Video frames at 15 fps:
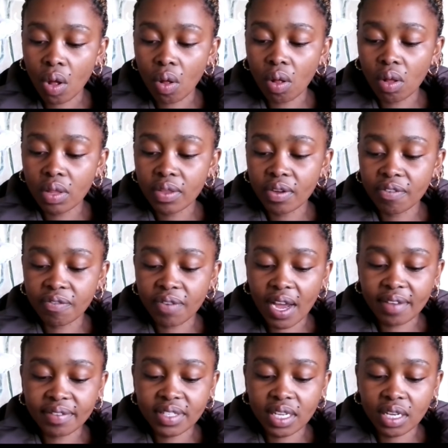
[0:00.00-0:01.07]
all the
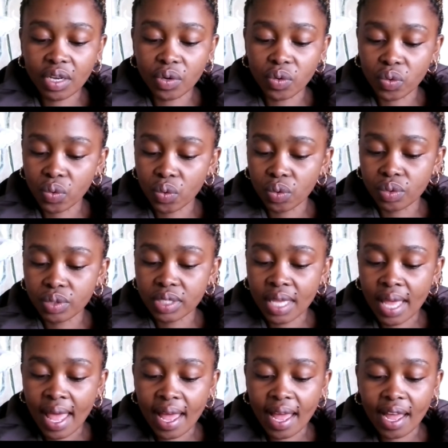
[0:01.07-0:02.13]
5-second rules
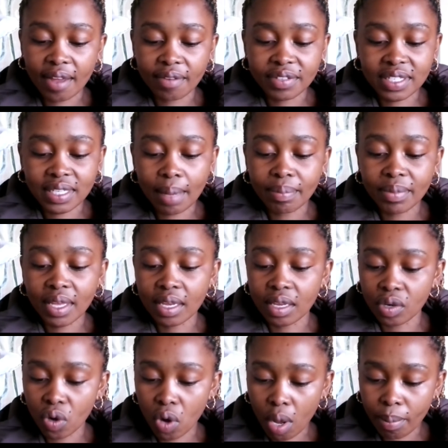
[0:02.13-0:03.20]
have something
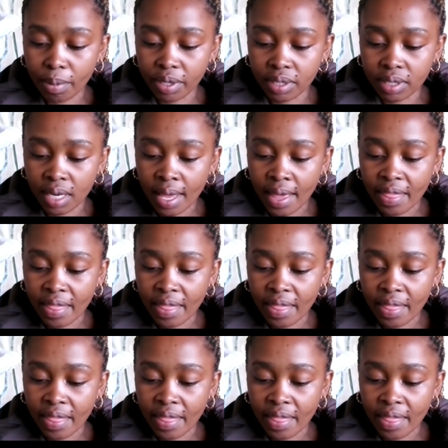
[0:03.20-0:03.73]
in common.